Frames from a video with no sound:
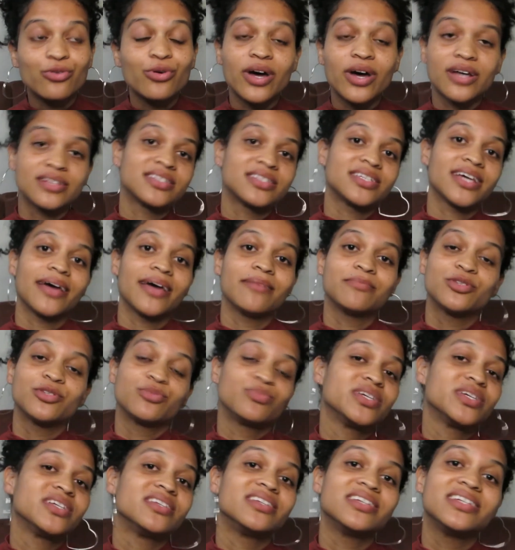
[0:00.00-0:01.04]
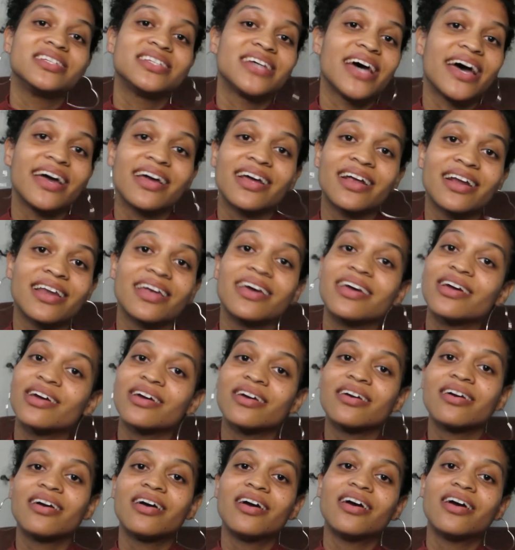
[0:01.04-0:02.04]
has time to be detangling